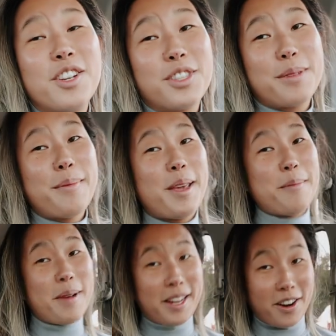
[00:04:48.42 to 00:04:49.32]
just me
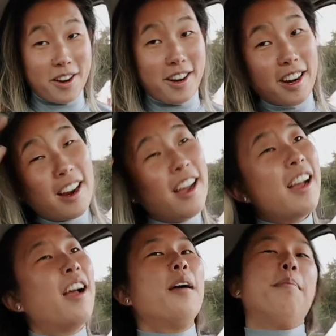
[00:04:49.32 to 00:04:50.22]
in my car,
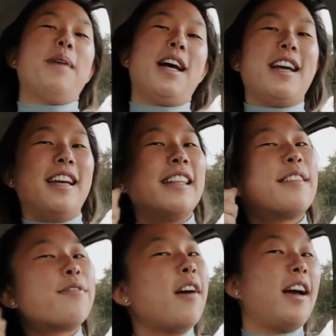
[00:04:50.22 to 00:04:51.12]
but
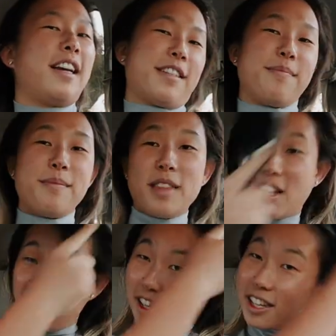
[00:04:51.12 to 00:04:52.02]
it's fine.
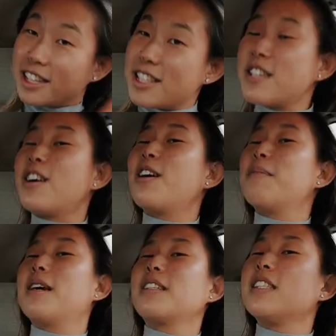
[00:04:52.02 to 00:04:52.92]
gonna get
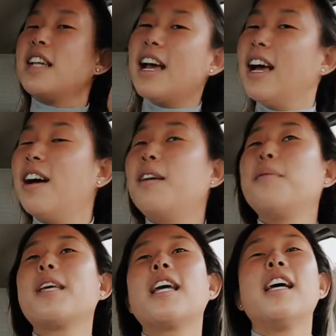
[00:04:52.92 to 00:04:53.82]
Starbucks now
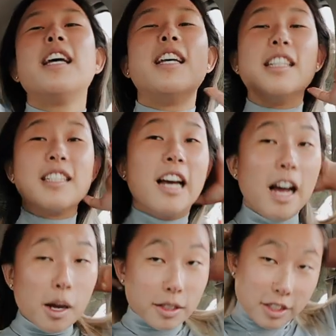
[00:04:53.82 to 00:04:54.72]
because
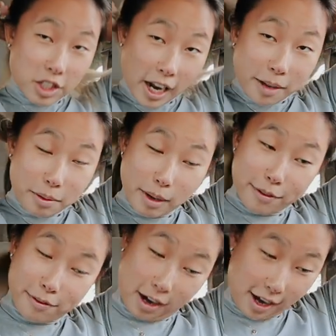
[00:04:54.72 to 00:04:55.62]
I was like chatting with my
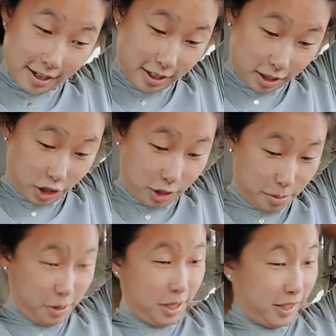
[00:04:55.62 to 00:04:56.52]
friend because she
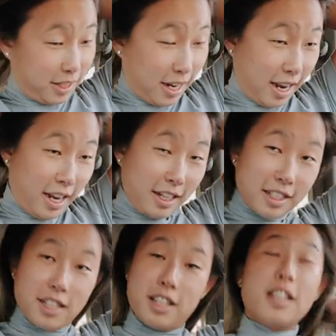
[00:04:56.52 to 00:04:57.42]
works
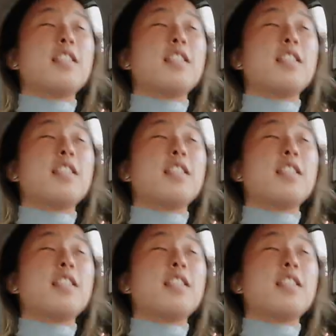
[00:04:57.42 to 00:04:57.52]
at the